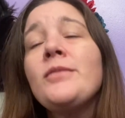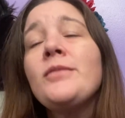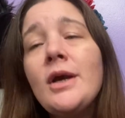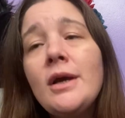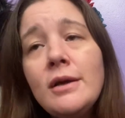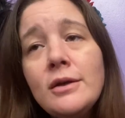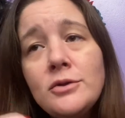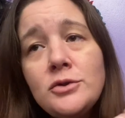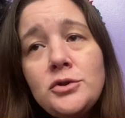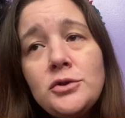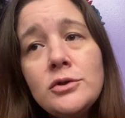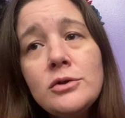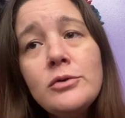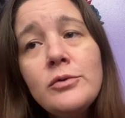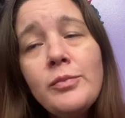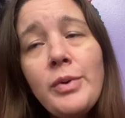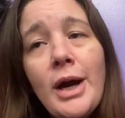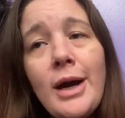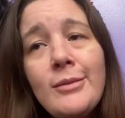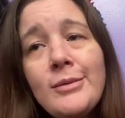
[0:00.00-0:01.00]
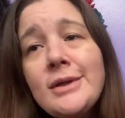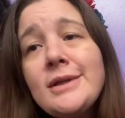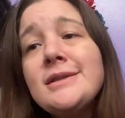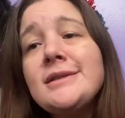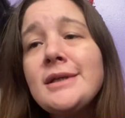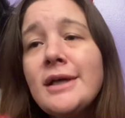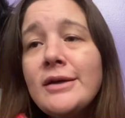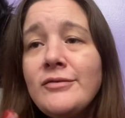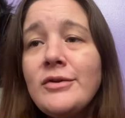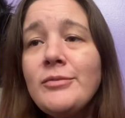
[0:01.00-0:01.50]
in true probably
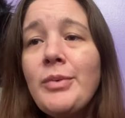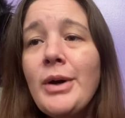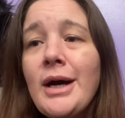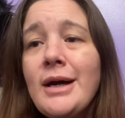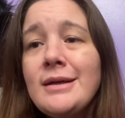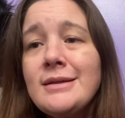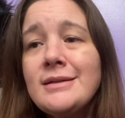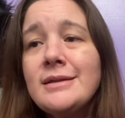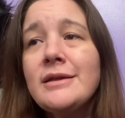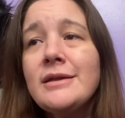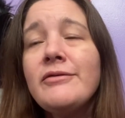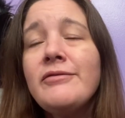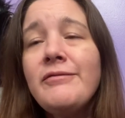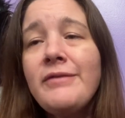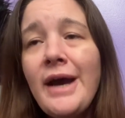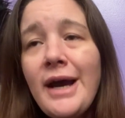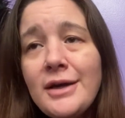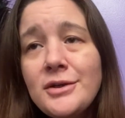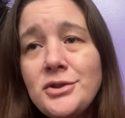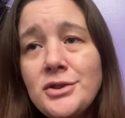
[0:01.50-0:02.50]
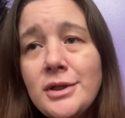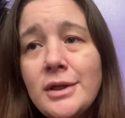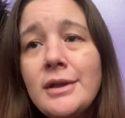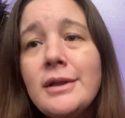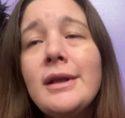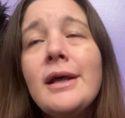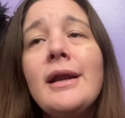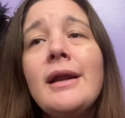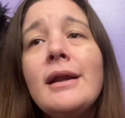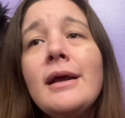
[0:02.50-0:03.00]
safety positive fashion
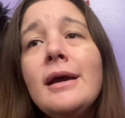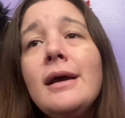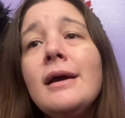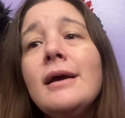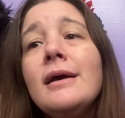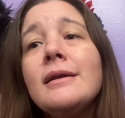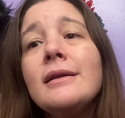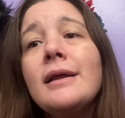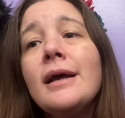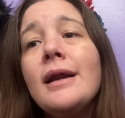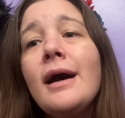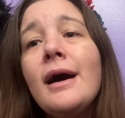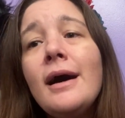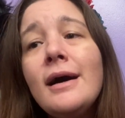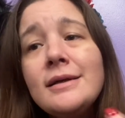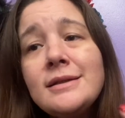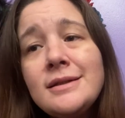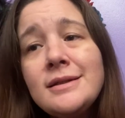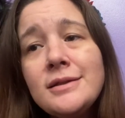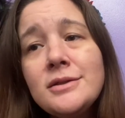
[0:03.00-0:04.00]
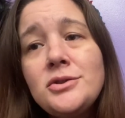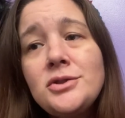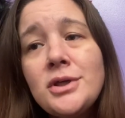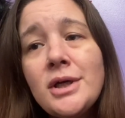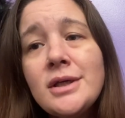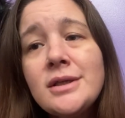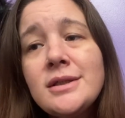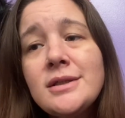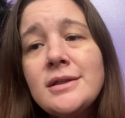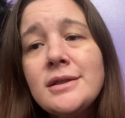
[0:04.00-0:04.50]
that I
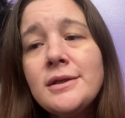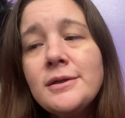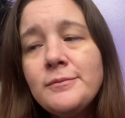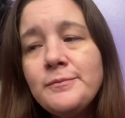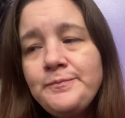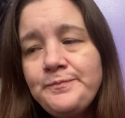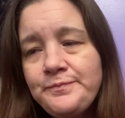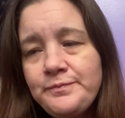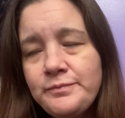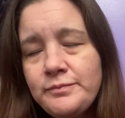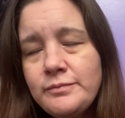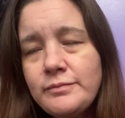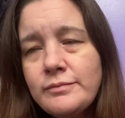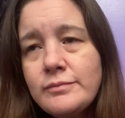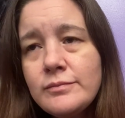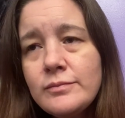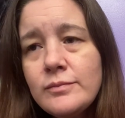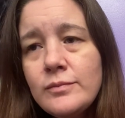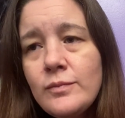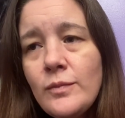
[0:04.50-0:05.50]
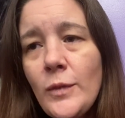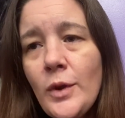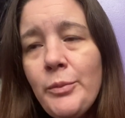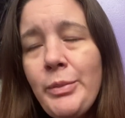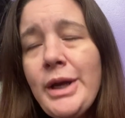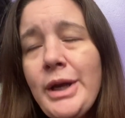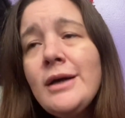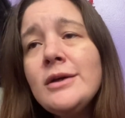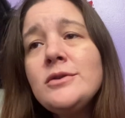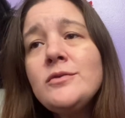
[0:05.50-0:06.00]
suggested,
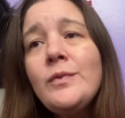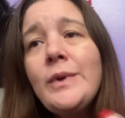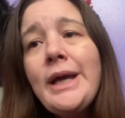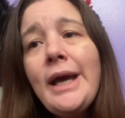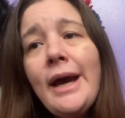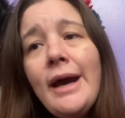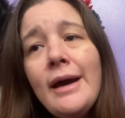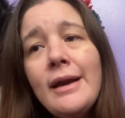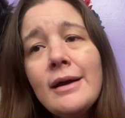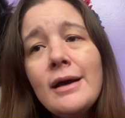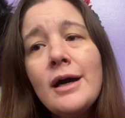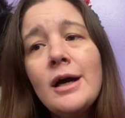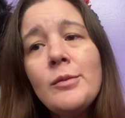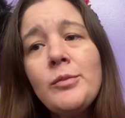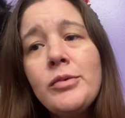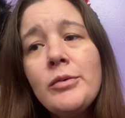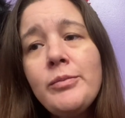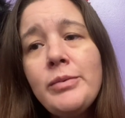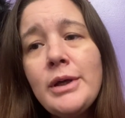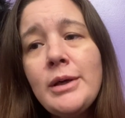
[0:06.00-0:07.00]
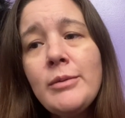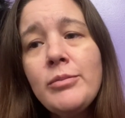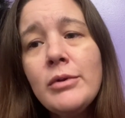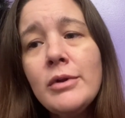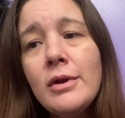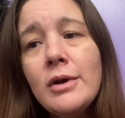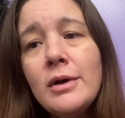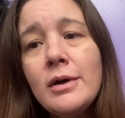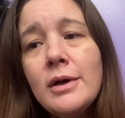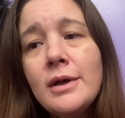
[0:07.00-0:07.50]
because we had a couple
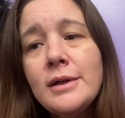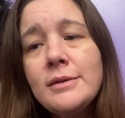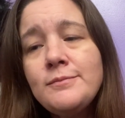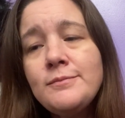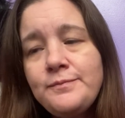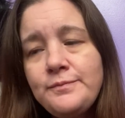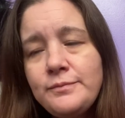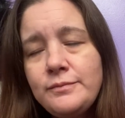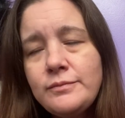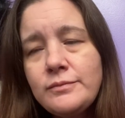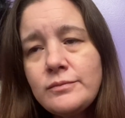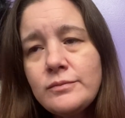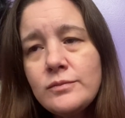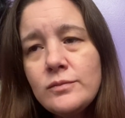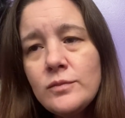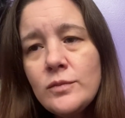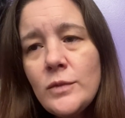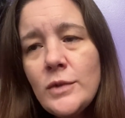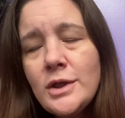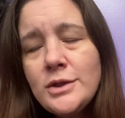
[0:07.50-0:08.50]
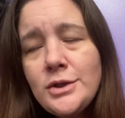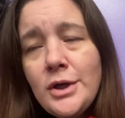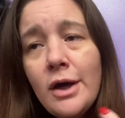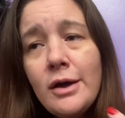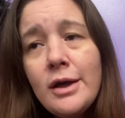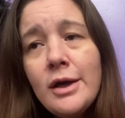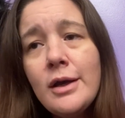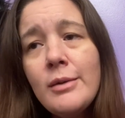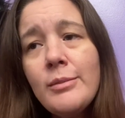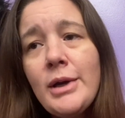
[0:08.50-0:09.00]
people on
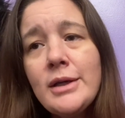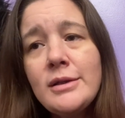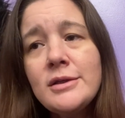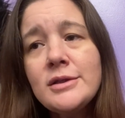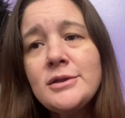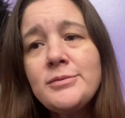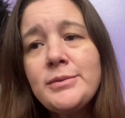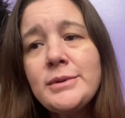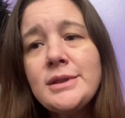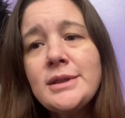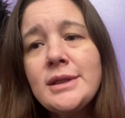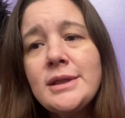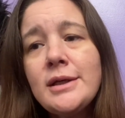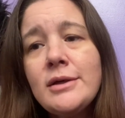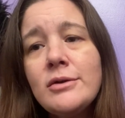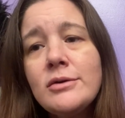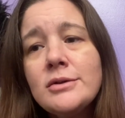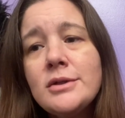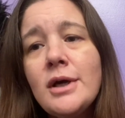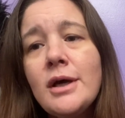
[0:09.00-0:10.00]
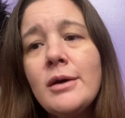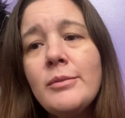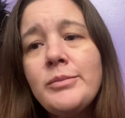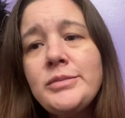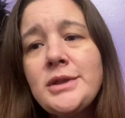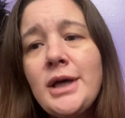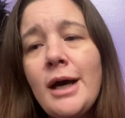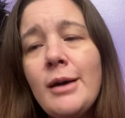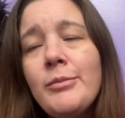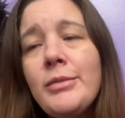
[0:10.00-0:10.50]
talking about this particular
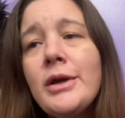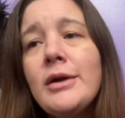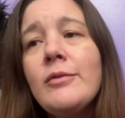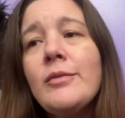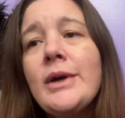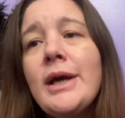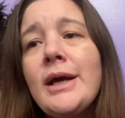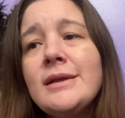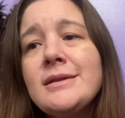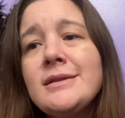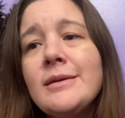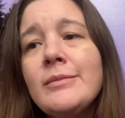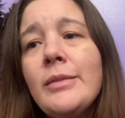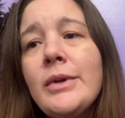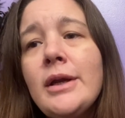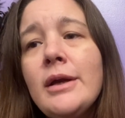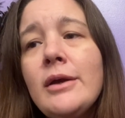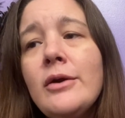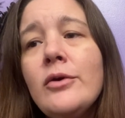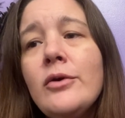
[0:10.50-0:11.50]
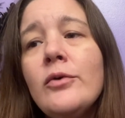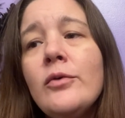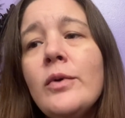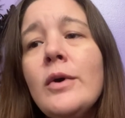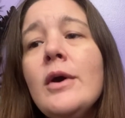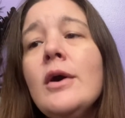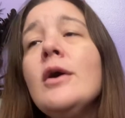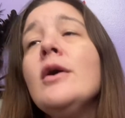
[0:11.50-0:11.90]
topic. We had somebody who